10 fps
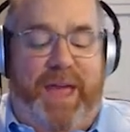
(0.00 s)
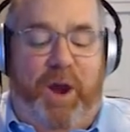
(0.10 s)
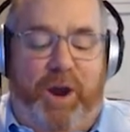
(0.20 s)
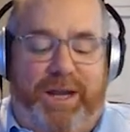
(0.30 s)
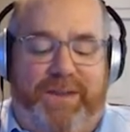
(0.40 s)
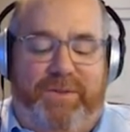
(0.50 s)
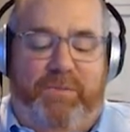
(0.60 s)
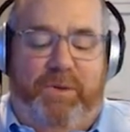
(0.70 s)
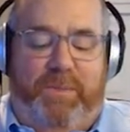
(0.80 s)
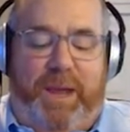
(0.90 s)
They are
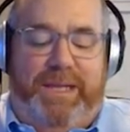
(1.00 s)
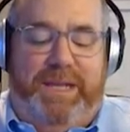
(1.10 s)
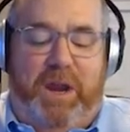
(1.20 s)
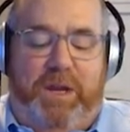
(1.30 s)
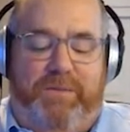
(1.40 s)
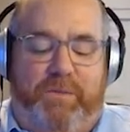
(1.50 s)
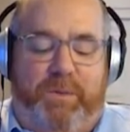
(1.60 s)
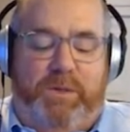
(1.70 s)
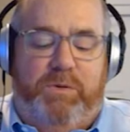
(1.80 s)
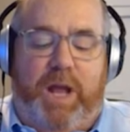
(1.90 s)
giving rebates. They are giving
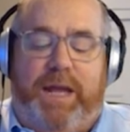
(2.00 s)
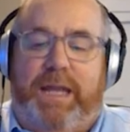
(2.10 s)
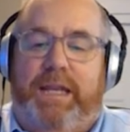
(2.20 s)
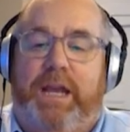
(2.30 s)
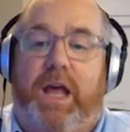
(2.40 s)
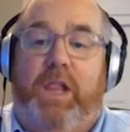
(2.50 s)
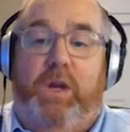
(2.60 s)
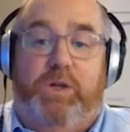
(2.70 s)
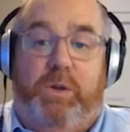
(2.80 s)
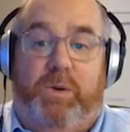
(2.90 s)
rebates. We're talking
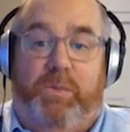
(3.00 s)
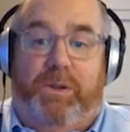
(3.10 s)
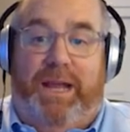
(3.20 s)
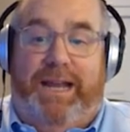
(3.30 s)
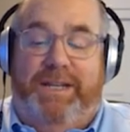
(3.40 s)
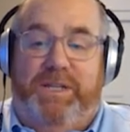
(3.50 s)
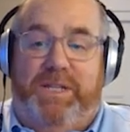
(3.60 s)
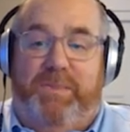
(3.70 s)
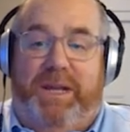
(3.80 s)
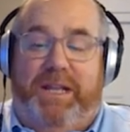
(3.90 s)
color tunable lighting, just to